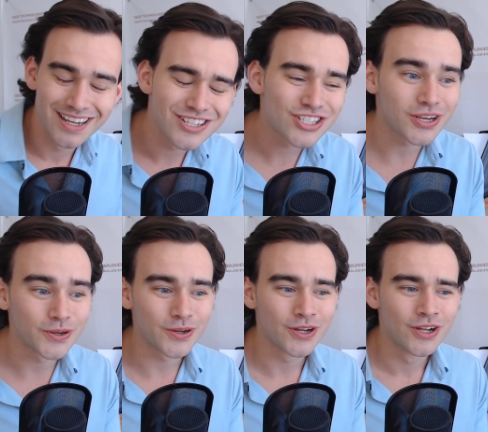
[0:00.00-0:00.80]

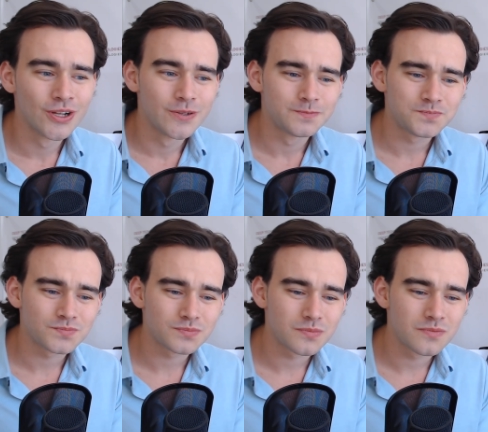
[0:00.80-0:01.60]
So
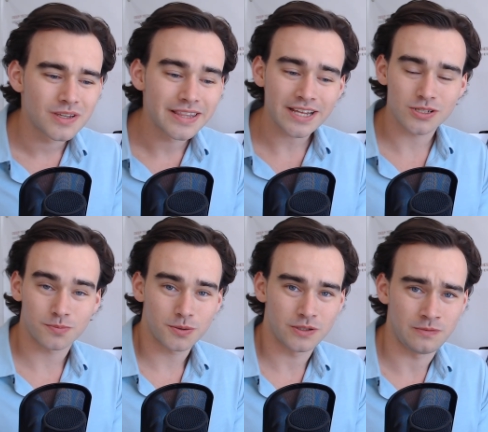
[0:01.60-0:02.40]
that's a
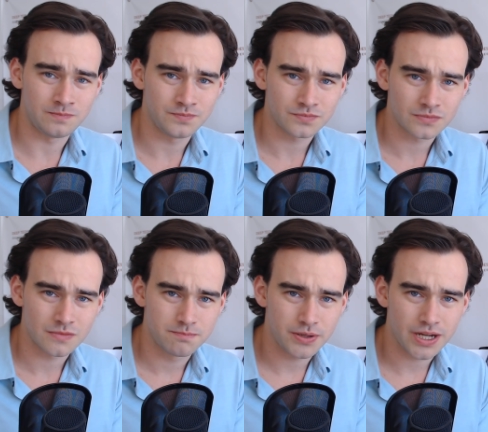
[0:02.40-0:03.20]
problem,
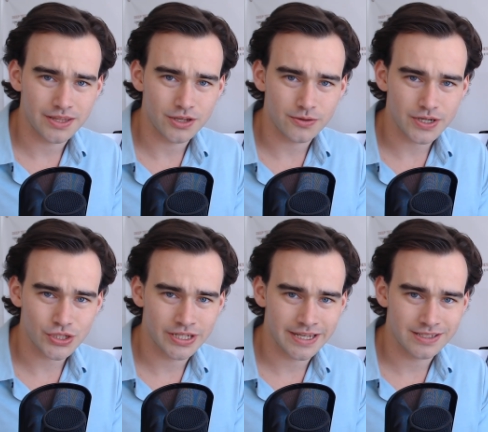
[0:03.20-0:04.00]
but the
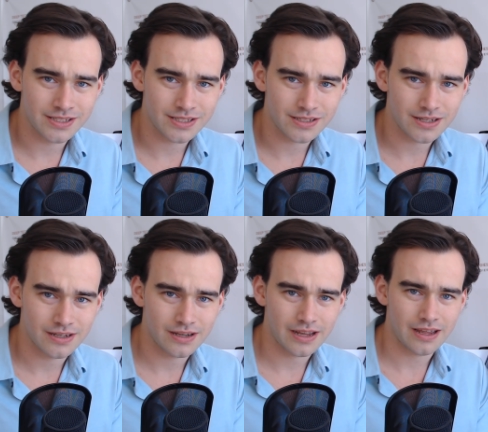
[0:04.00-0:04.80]
question is,
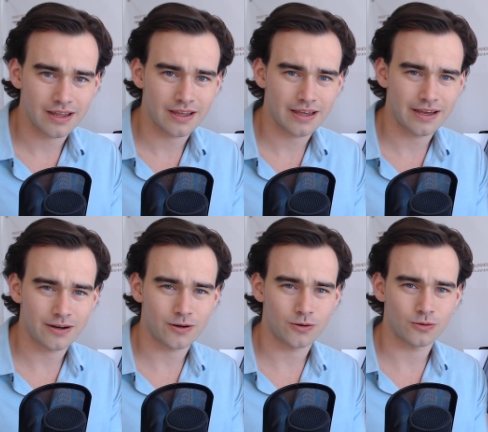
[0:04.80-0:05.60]

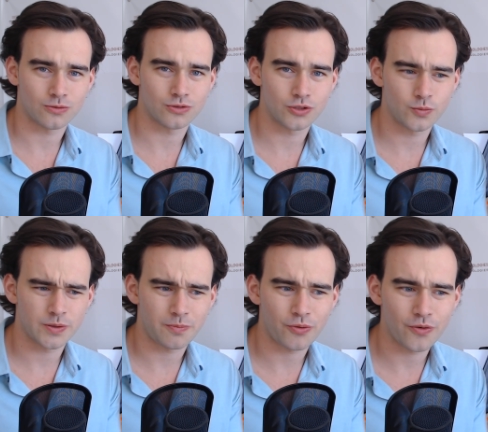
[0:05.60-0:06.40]
how do we
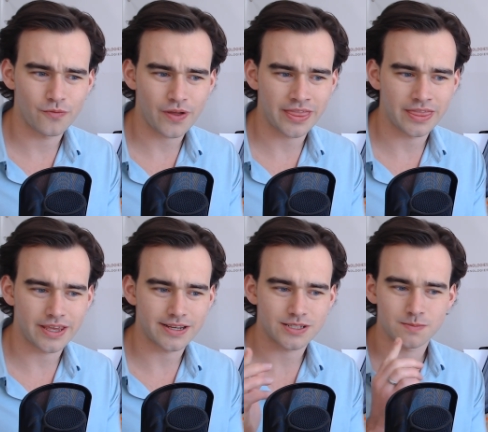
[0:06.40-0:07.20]
prevent
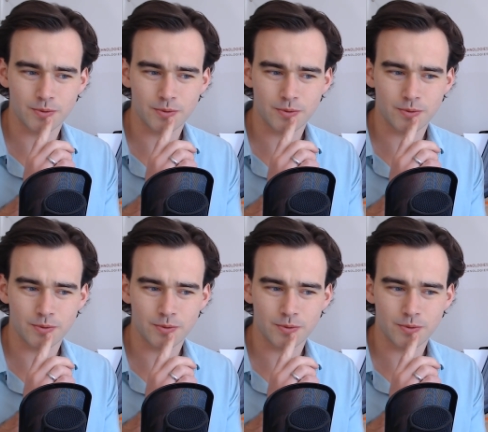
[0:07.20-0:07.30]
this?